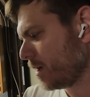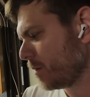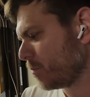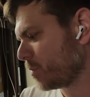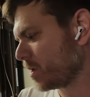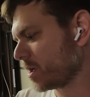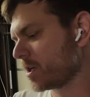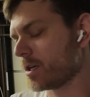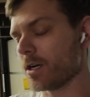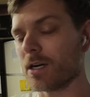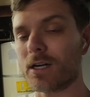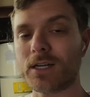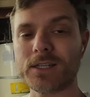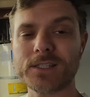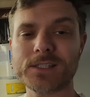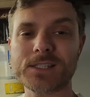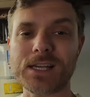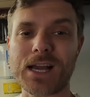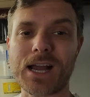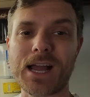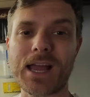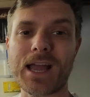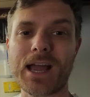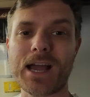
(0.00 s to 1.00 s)
because
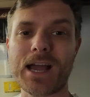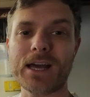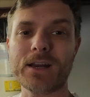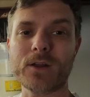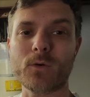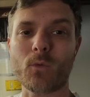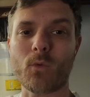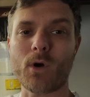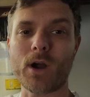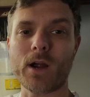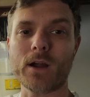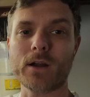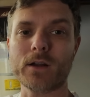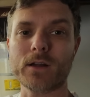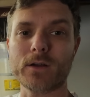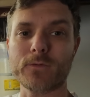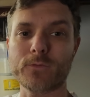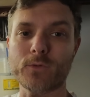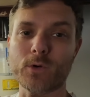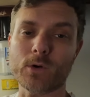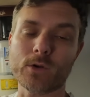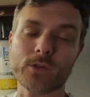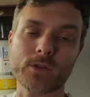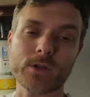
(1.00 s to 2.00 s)
I had it wired up
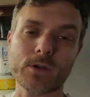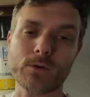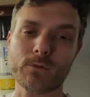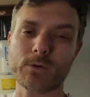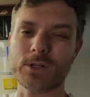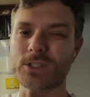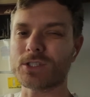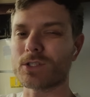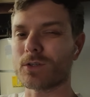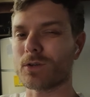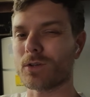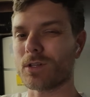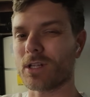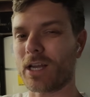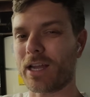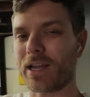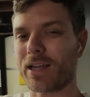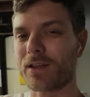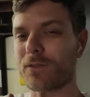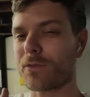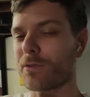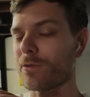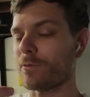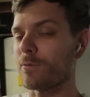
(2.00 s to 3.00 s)
for the original
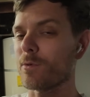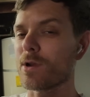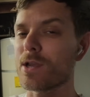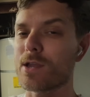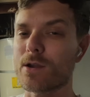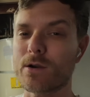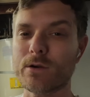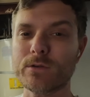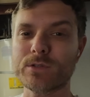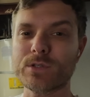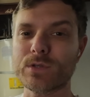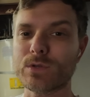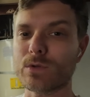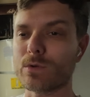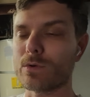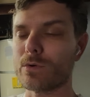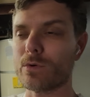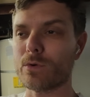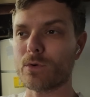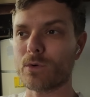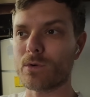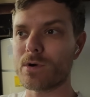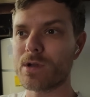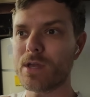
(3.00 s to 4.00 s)
like
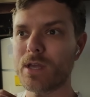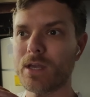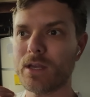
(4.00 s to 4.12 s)
302